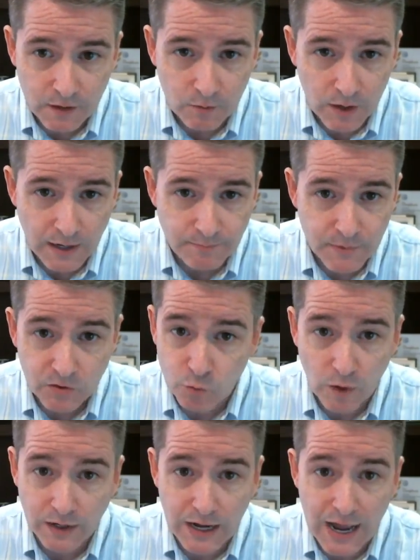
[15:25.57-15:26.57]
Right?
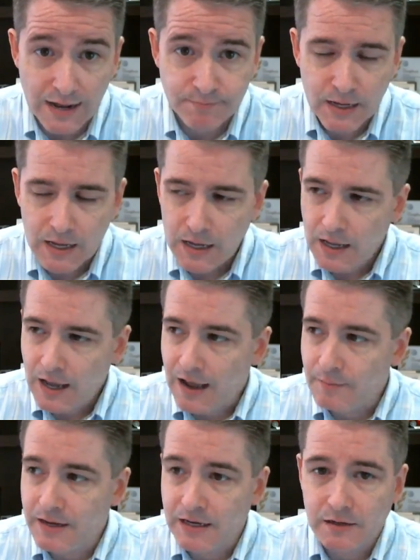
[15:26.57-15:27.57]
Swear to God.
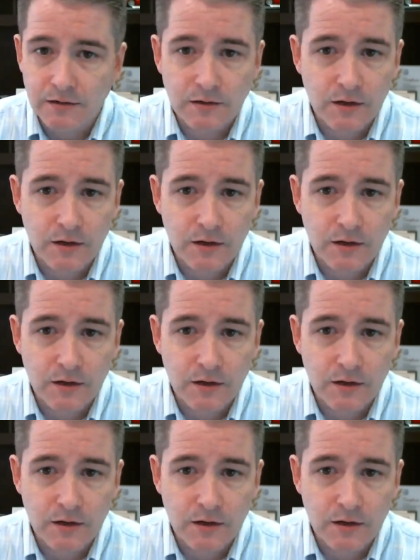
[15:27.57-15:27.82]
I mean,